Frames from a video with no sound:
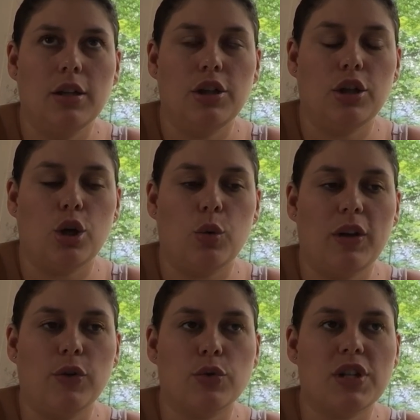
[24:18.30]
you know,
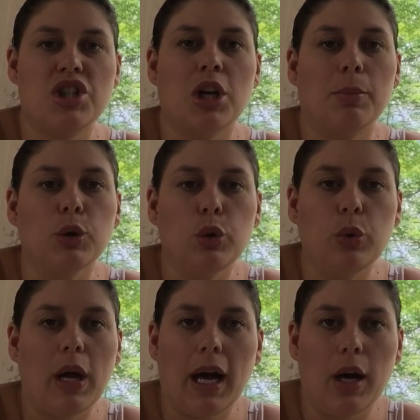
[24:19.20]
if you're stitching a
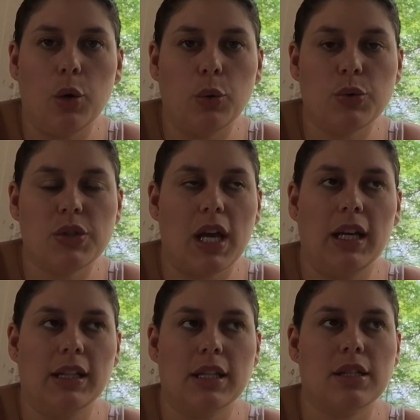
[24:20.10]
blue house
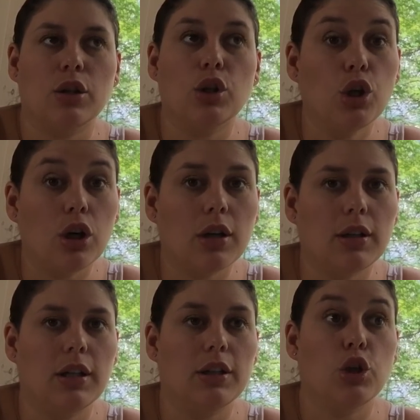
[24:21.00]
and it doesn't look,
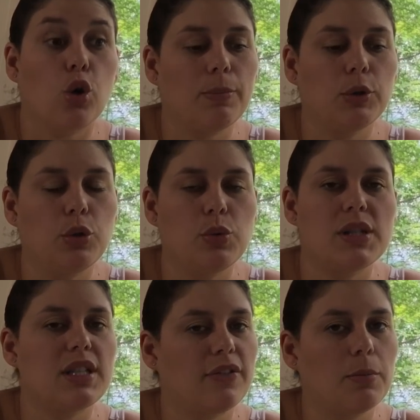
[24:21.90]
your blue is
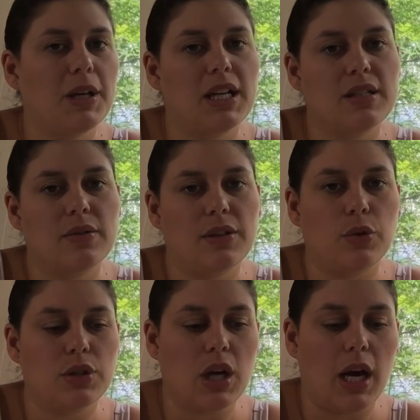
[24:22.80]
different because of
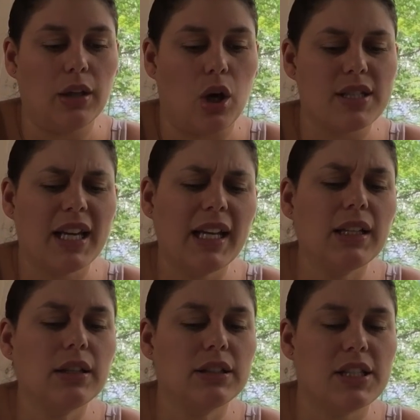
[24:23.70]
different dye lots. I get a
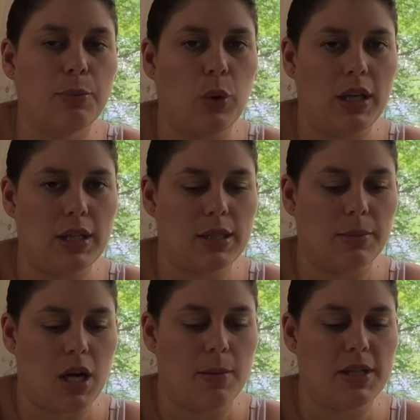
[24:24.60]
little disappointed
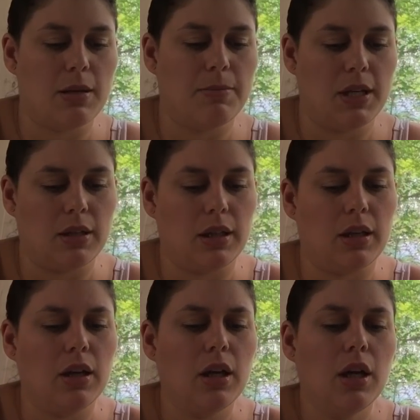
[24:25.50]
sometimes,
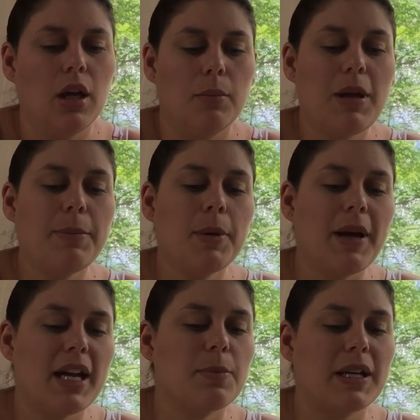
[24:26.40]
admittedly. Maybe
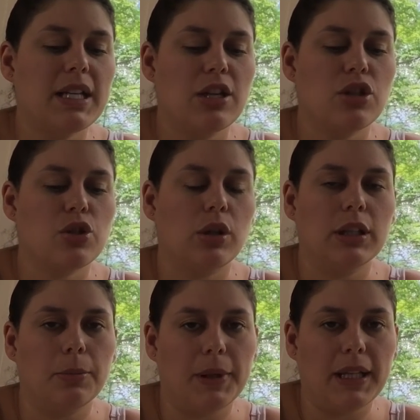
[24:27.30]
my expectations are a
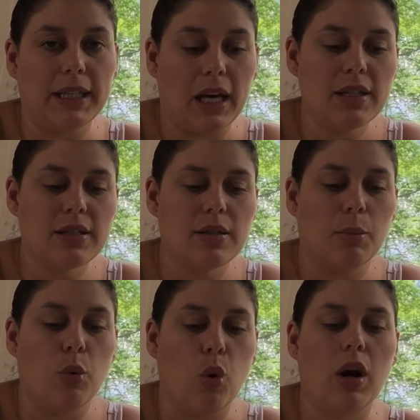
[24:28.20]
little bit less the
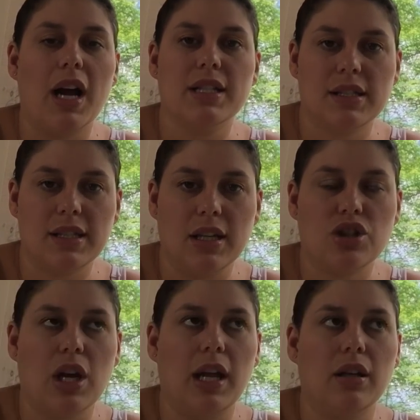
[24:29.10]
more I
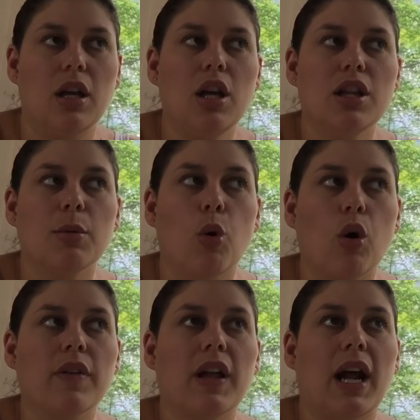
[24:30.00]
stitch, and the
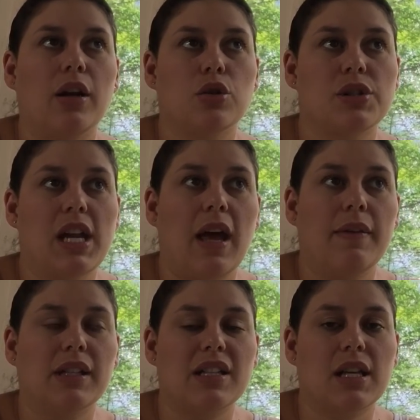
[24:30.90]
more that I understand
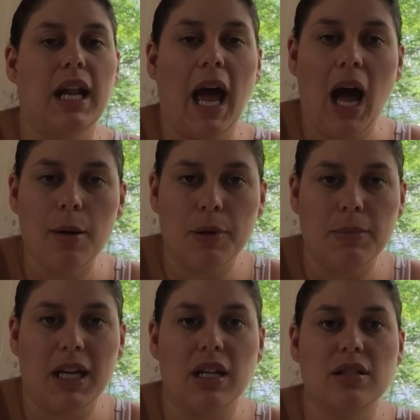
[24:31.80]
that that's going to happen
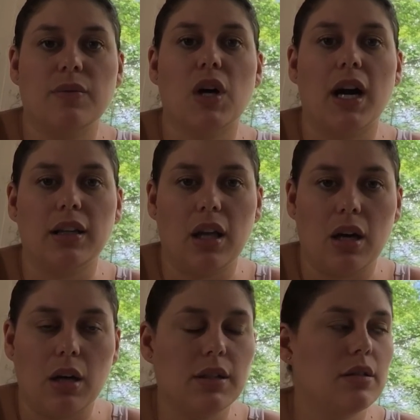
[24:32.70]
because of dye
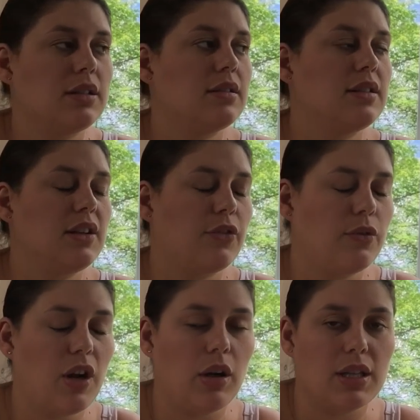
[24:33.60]
lot, different
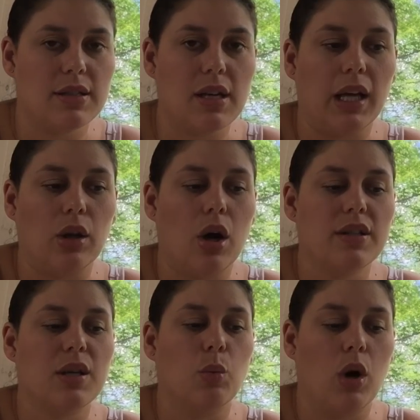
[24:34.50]
various dye
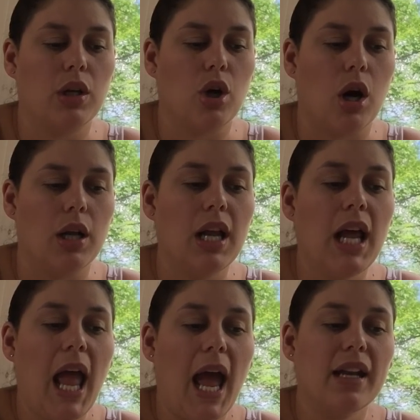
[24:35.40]
lots and whatnot.
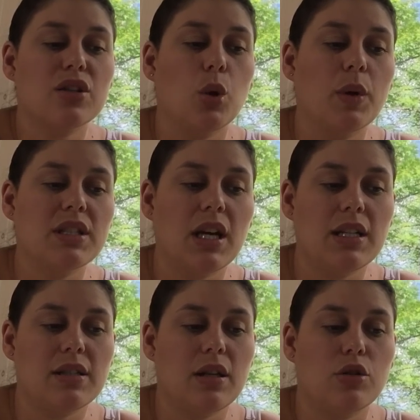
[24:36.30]
And it's always
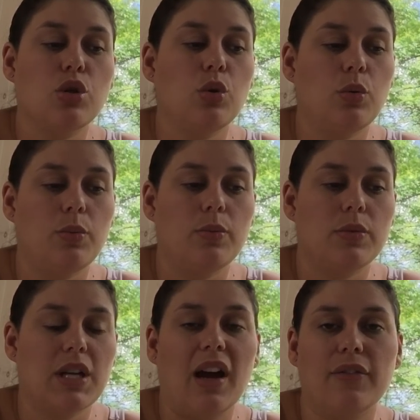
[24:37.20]
nice to
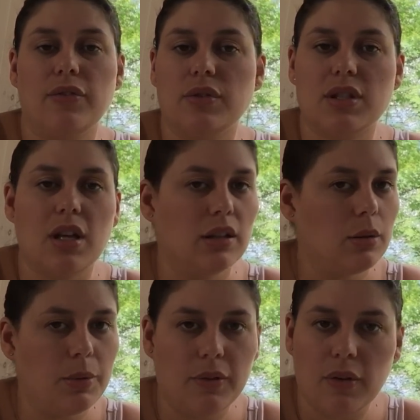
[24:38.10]
have a
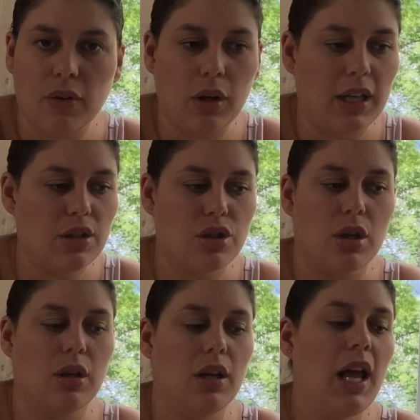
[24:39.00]
little bit of a
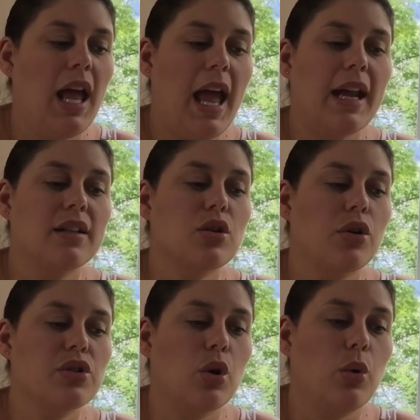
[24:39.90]
variation. And it's
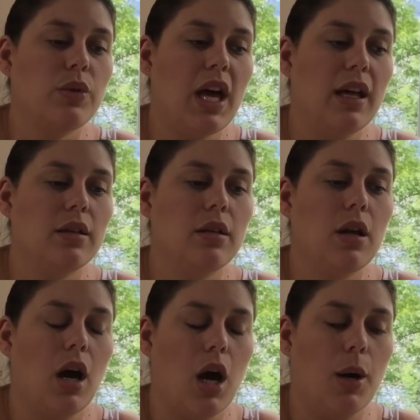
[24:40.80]
also that
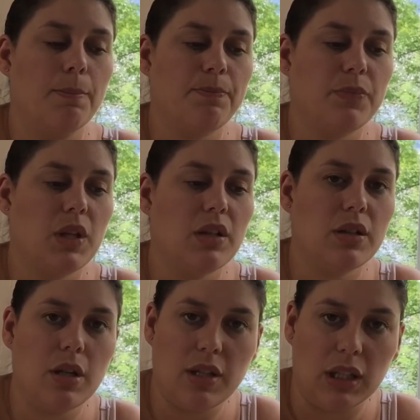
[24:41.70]

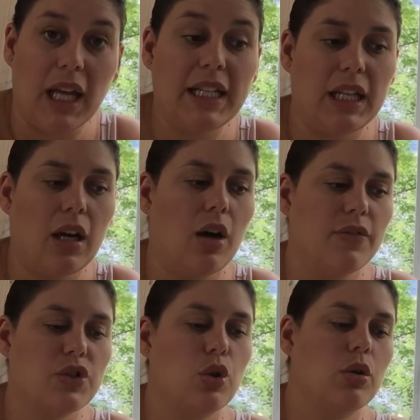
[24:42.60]
the lighting
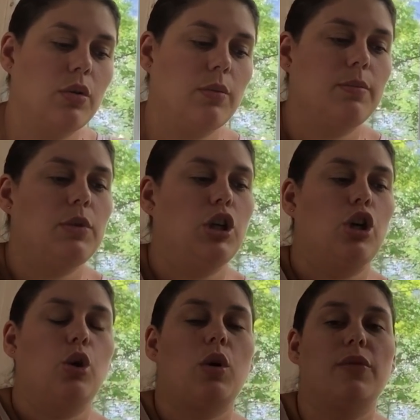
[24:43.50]
of certain, you
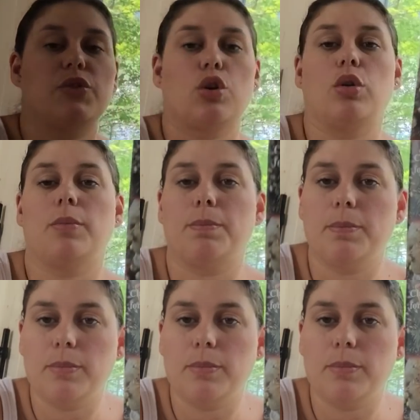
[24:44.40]
know, of certain